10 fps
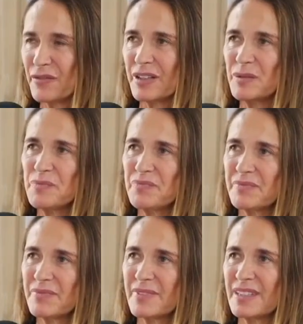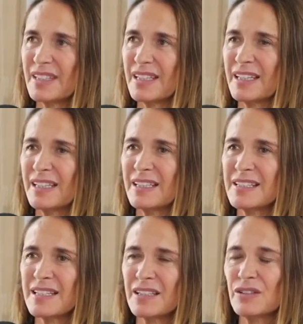gave up, and
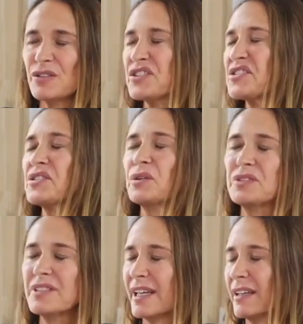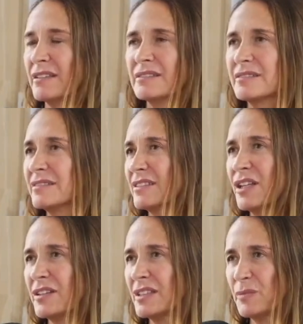he said, "You're so dead.
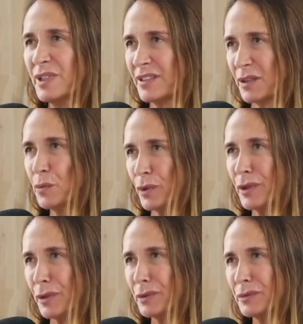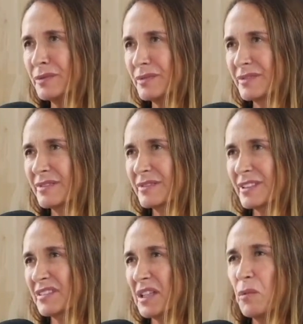nothing to be done with you.
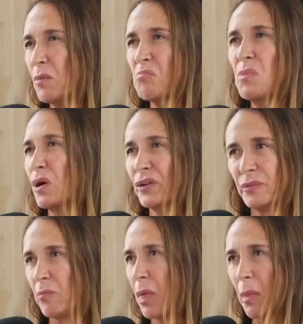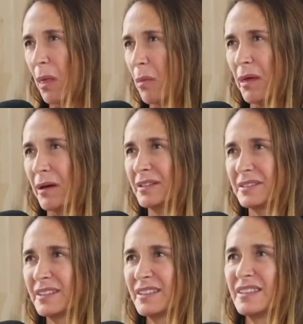T'es tellement morte. Blah, blah, blah.
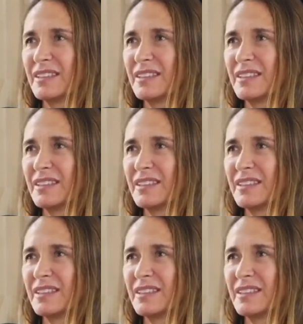